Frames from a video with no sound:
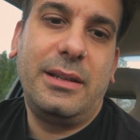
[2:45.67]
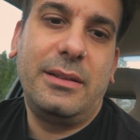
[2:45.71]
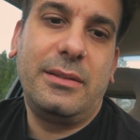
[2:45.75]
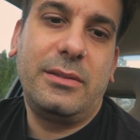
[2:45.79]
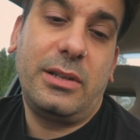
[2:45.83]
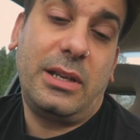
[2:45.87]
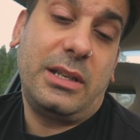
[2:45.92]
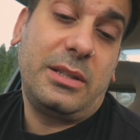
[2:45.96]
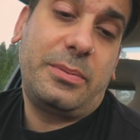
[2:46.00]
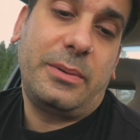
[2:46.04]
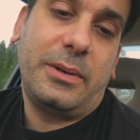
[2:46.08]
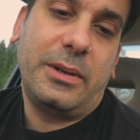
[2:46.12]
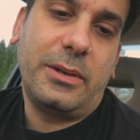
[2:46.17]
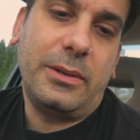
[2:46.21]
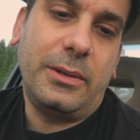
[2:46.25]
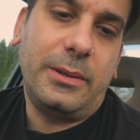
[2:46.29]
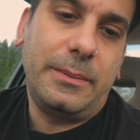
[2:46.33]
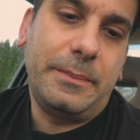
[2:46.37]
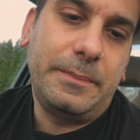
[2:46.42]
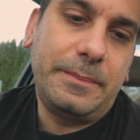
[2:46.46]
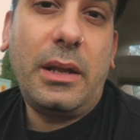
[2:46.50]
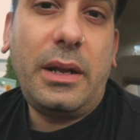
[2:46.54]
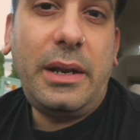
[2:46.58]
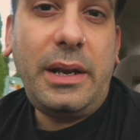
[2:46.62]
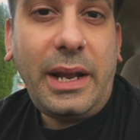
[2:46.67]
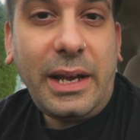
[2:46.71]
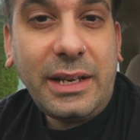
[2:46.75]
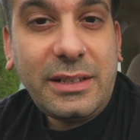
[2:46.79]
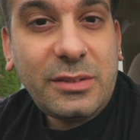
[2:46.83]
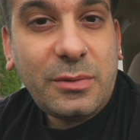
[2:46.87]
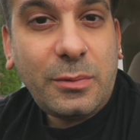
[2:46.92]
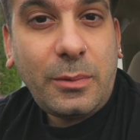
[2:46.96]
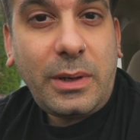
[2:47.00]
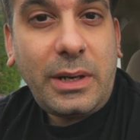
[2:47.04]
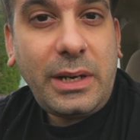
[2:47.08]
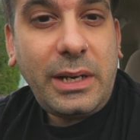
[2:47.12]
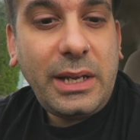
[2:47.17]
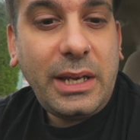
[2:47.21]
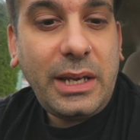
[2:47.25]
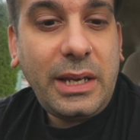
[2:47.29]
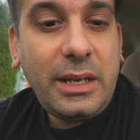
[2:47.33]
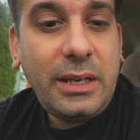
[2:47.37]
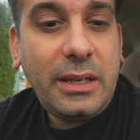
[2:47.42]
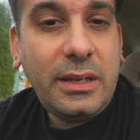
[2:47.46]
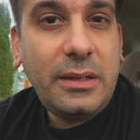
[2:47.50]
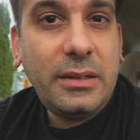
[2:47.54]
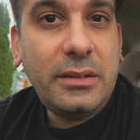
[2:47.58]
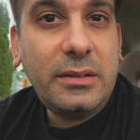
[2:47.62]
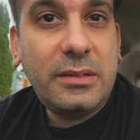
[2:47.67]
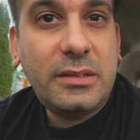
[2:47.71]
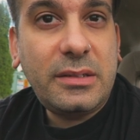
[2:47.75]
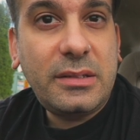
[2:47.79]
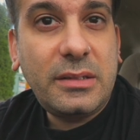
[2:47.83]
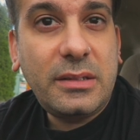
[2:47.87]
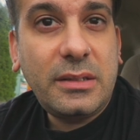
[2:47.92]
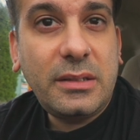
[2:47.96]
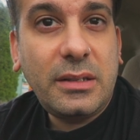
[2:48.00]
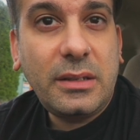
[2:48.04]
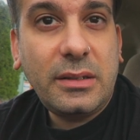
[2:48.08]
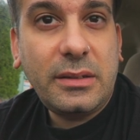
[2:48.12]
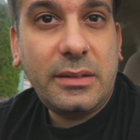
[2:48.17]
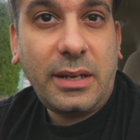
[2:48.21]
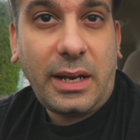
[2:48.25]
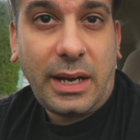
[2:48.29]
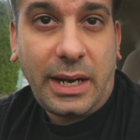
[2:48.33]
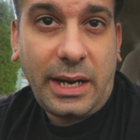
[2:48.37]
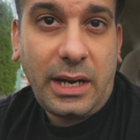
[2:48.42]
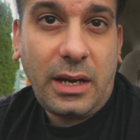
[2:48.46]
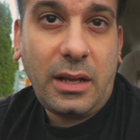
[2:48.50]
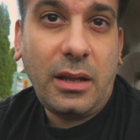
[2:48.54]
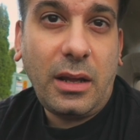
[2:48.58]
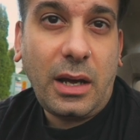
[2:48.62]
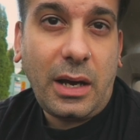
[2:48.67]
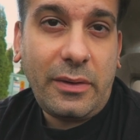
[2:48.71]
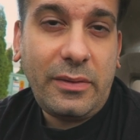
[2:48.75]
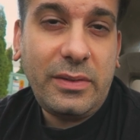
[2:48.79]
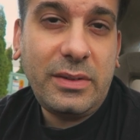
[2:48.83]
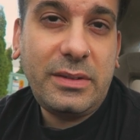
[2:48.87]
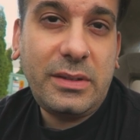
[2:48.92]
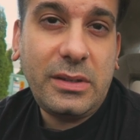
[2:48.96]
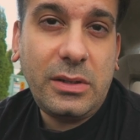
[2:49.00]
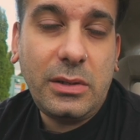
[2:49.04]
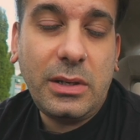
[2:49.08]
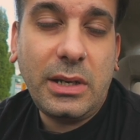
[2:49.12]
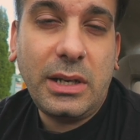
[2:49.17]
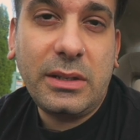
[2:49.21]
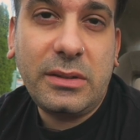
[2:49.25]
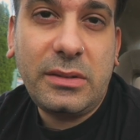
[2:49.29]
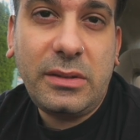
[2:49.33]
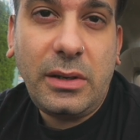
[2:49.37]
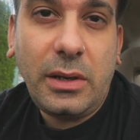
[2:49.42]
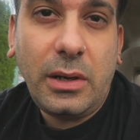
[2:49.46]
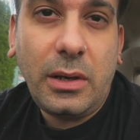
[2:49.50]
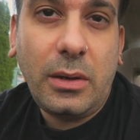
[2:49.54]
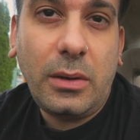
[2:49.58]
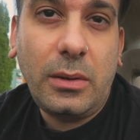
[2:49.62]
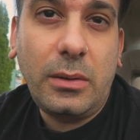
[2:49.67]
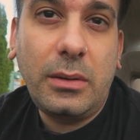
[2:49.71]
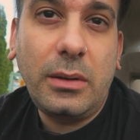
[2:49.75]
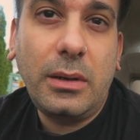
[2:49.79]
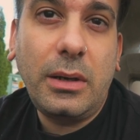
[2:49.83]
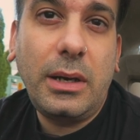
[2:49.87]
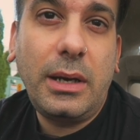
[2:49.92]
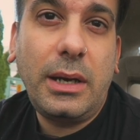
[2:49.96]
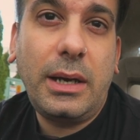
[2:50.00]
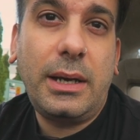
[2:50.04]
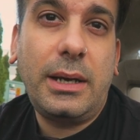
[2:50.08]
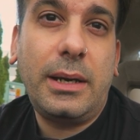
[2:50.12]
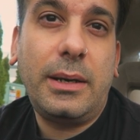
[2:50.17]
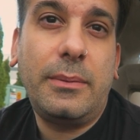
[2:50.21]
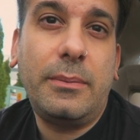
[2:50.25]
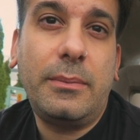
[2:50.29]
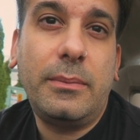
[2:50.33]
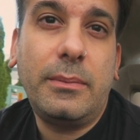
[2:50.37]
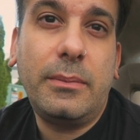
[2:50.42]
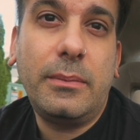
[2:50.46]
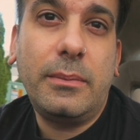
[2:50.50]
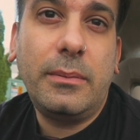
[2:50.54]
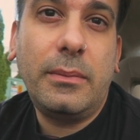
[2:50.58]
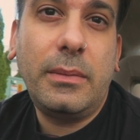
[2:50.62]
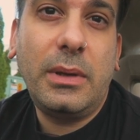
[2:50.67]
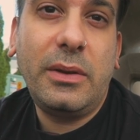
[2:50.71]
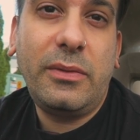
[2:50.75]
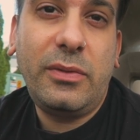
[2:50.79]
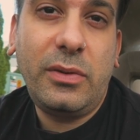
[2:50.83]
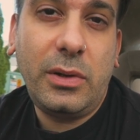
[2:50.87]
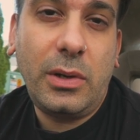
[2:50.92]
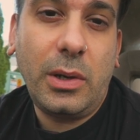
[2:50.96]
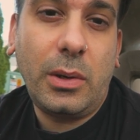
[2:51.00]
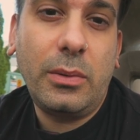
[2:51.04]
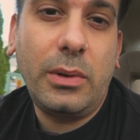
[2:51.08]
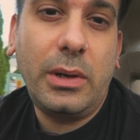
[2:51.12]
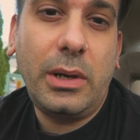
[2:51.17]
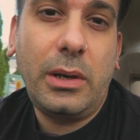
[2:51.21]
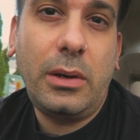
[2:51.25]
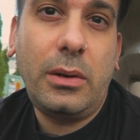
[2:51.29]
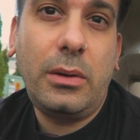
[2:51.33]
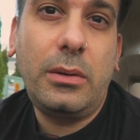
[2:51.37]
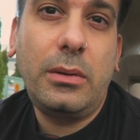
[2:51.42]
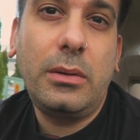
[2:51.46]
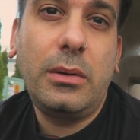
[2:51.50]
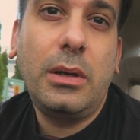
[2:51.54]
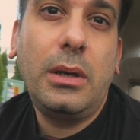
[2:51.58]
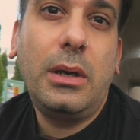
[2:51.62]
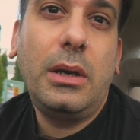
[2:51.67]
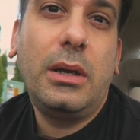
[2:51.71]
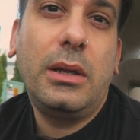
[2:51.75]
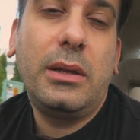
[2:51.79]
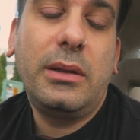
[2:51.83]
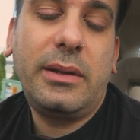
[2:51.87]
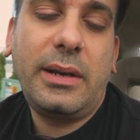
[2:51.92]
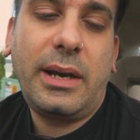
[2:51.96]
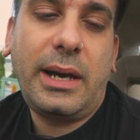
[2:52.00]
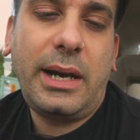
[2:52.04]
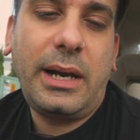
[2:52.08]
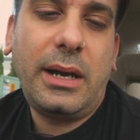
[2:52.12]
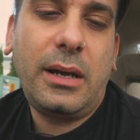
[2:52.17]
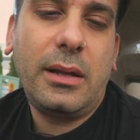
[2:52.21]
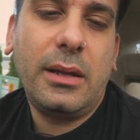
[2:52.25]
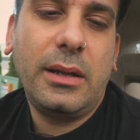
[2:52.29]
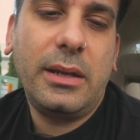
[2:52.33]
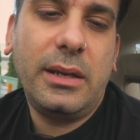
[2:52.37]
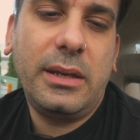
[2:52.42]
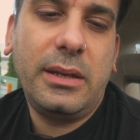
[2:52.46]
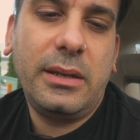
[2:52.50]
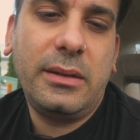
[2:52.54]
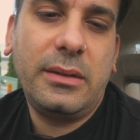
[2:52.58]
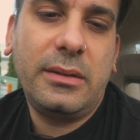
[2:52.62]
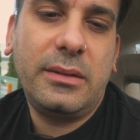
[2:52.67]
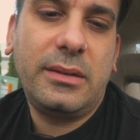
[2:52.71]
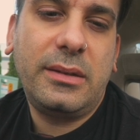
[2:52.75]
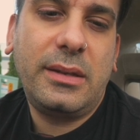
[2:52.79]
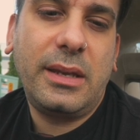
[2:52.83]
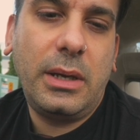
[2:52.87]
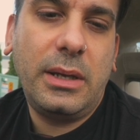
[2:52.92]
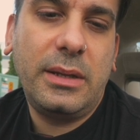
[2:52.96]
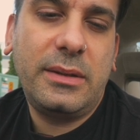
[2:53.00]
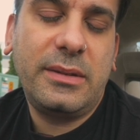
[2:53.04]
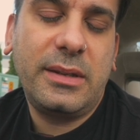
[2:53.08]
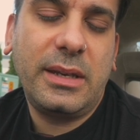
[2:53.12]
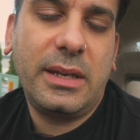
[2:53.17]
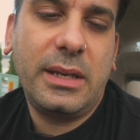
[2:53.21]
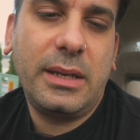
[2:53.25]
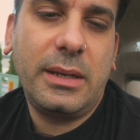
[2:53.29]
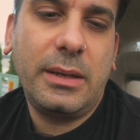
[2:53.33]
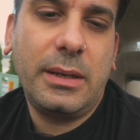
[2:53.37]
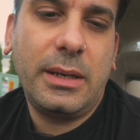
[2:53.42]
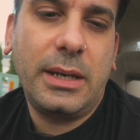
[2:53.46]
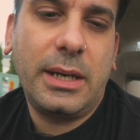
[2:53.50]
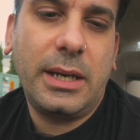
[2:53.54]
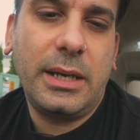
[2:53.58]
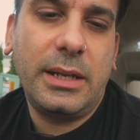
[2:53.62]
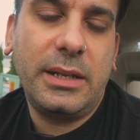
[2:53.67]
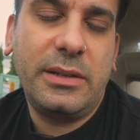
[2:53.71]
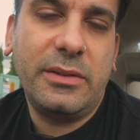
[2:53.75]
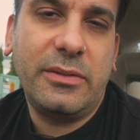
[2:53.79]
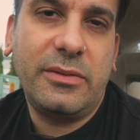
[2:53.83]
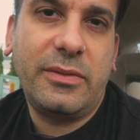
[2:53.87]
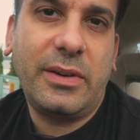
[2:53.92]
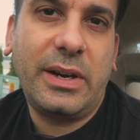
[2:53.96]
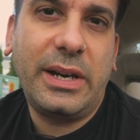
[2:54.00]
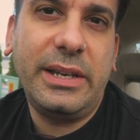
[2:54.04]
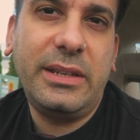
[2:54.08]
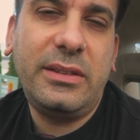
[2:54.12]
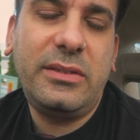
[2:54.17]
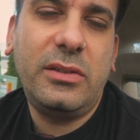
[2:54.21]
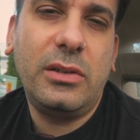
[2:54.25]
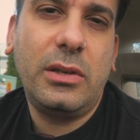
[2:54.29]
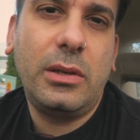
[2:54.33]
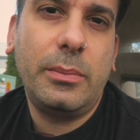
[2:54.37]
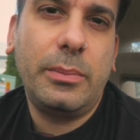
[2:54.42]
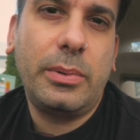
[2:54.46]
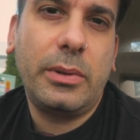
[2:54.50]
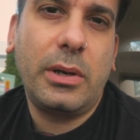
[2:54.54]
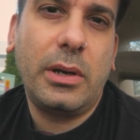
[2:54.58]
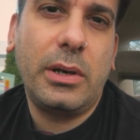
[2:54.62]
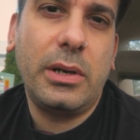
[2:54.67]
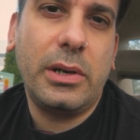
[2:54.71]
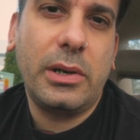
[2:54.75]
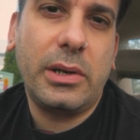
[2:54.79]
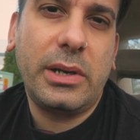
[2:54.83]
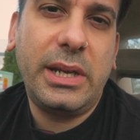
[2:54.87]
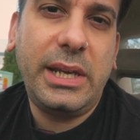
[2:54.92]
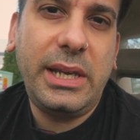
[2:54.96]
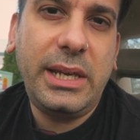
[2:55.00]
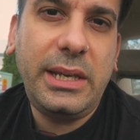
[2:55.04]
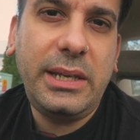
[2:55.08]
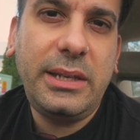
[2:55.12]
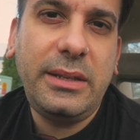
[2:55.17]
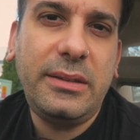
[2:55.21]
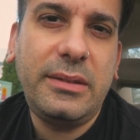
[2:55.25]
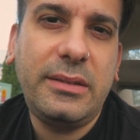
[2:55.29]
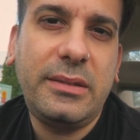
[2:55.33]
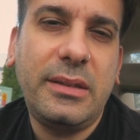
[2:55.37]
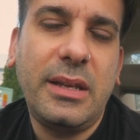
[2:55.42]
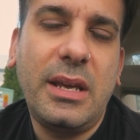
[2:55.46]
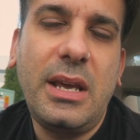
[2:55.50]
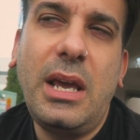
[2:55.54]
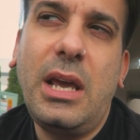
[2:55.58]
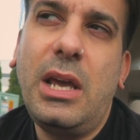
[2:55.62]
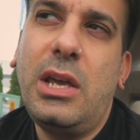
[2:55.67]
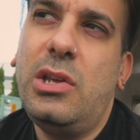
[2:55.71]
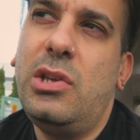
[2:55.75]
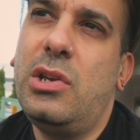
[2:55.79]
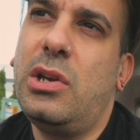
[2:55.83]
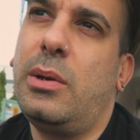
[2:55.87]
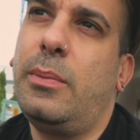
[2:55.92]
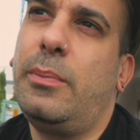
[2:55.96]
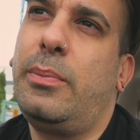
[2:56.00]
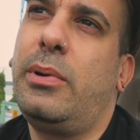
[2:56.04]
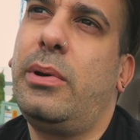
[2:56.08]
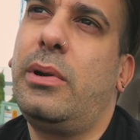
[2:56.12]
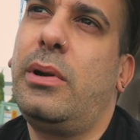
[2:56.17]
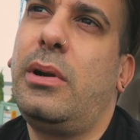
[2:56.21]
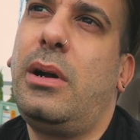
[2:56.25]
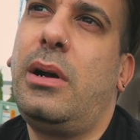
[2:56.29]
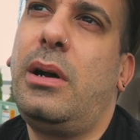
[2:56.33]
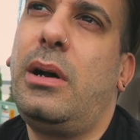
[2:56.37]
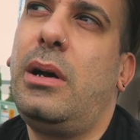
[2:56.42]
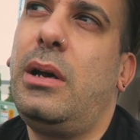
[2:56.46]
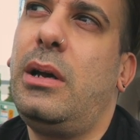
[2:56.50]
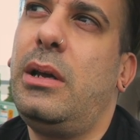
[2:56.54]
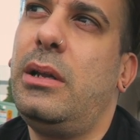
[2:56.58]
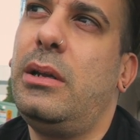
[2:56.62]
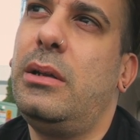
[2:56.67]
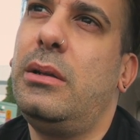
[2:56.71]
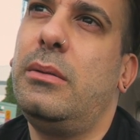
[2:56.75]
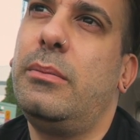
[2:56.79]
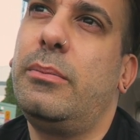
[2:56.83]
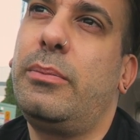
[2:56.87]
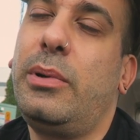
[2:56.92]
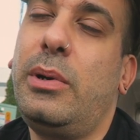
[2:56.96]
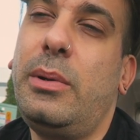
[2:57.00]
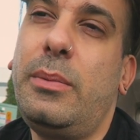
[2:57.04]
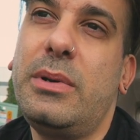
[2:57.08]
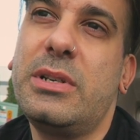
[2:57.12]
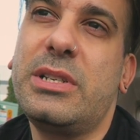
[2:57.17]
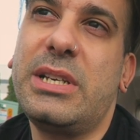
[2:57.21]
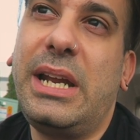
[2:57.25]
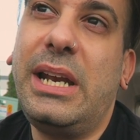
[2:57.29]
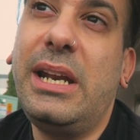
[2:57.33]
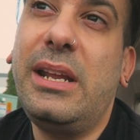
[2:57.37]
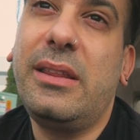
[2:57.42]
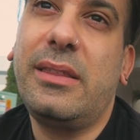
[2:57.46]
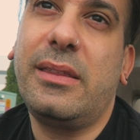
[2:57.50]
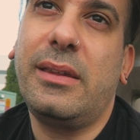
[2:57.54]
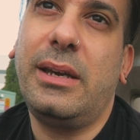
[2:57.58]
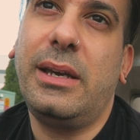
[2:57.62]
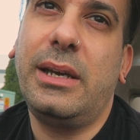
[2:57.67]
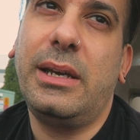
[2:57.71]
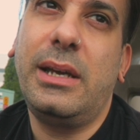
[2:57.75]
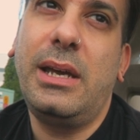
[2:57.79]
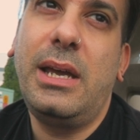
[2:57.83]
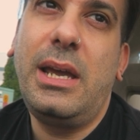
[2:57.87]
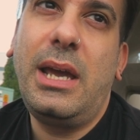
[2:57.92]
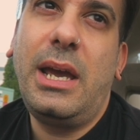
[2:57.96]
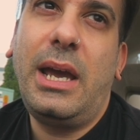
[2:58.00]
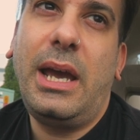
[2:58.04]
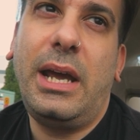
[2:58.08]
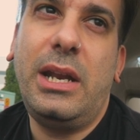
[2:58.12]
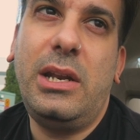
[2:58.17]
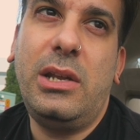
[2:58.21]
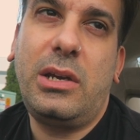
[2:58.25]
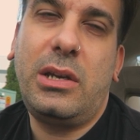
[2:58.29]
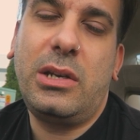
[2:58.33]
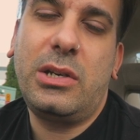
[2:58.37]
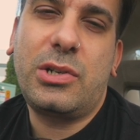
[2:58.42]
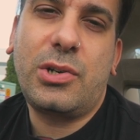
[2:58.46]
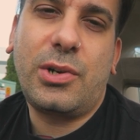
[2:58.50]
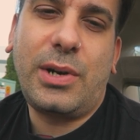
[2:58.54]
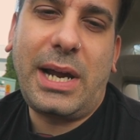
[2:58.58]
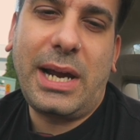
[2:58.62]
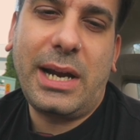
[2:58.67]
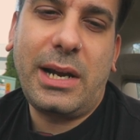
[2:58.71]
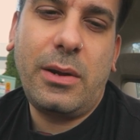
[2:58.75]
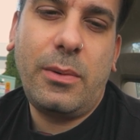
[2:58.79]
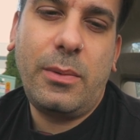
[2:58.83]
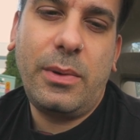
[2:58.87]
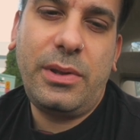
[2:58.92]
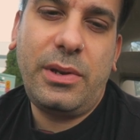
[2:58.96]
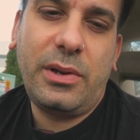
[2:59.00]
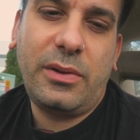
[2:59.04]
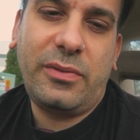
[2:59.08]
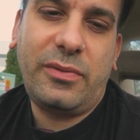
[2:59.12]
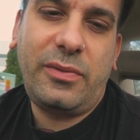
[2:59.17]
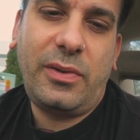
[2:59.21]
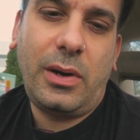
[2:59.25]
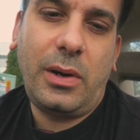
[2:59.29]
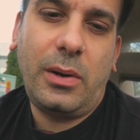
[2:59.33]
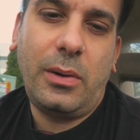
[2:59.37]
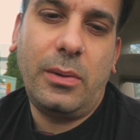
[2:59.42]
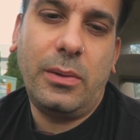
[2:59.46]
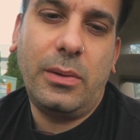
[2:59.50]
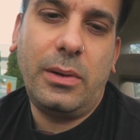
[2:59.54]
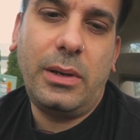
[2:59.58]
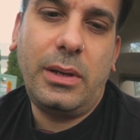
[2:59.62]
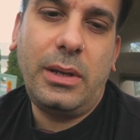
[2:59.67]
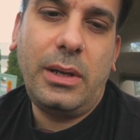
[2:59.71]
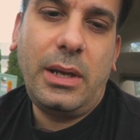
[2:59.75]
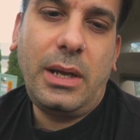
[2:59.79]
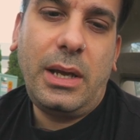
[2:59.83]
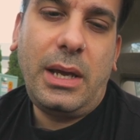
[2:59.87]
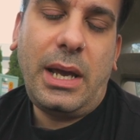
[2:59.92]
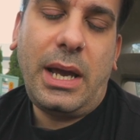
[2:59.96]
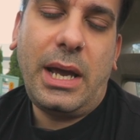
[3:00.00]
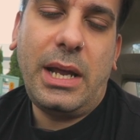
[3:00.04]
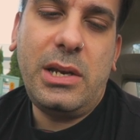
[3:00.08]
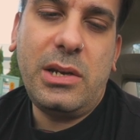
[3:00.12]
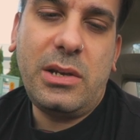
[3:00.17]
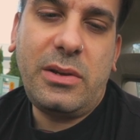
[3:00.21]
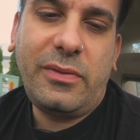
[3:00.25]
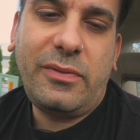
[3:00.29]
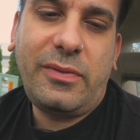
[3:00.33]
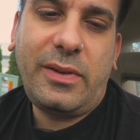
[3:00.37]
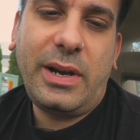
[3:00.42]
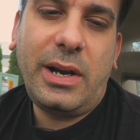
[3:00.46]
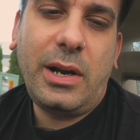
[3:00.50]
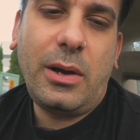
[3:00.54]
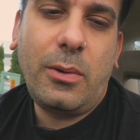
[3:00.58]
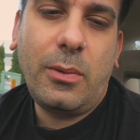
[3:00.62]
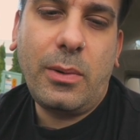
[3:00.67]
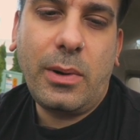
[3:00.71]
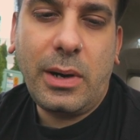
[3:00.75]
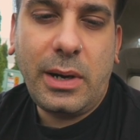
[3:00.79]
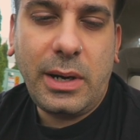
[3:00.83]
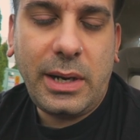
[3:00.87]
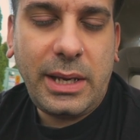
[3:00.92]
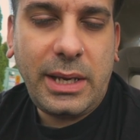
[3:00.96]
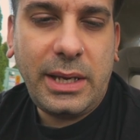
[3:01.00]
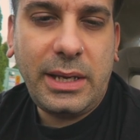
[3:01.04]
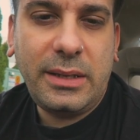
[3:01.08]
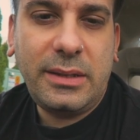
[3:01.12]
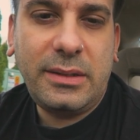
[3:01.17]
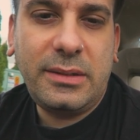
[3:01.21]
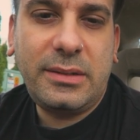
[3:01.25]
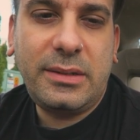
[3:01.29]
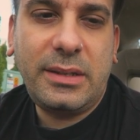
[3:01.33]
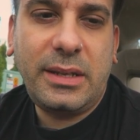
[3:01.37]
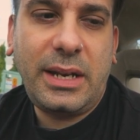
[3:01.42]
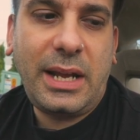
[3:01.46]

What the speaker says: So that's pretty cool. The next one is Tile. Obviously, you guys know. If you don't know, Tile is, it's a device you can put on your keys, you can put on pretty much anything, and you can track it with your phone and you can find out where it is.